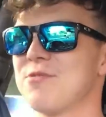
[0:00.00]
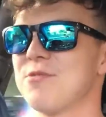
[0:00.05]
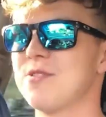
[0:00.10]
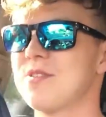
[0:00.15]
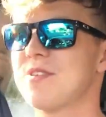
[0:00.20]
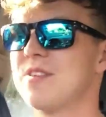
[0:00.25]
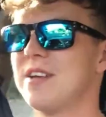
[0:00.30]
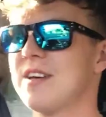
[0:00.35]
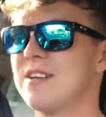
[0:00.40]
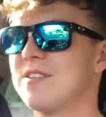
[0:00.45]

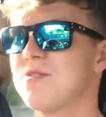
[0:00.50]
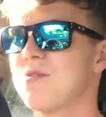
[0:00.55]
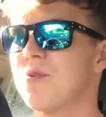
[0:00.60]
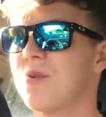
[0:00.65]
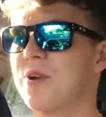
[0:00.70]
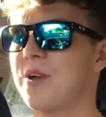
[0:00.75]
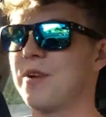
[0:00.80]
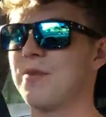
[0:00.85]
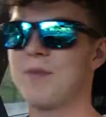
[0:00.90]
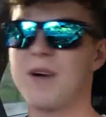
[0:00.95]
with
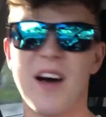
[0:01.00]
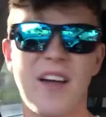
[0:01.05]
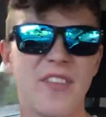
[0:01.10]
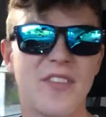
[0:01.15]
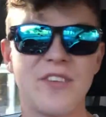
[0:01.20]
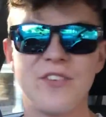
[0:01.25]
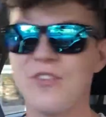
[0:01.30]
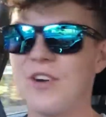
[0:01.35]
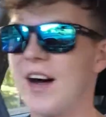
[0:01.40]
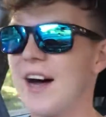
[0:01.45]
talking
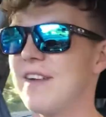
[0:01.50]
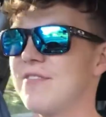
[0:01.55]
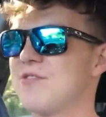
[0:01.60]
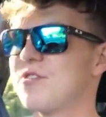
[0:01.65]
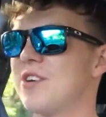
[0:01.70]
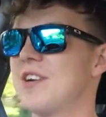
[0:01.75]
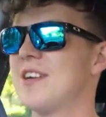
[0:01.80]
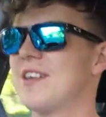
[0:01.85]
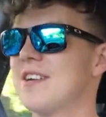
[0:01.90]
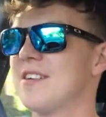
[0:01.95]
about the
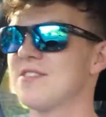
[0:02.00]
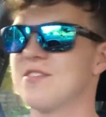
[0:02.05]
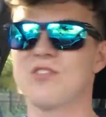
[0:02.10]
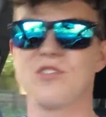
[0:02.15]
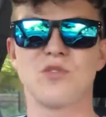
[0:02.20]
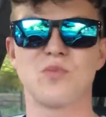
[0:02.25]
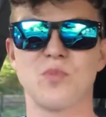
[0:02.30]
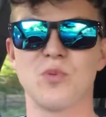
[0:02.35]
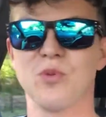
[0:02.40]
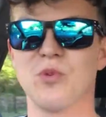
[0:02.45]
drivetrain as I
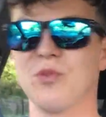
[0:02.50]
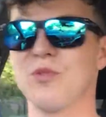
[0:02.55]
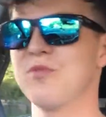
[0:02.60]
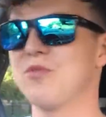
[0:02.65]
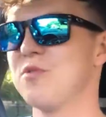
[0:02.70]
just pulled off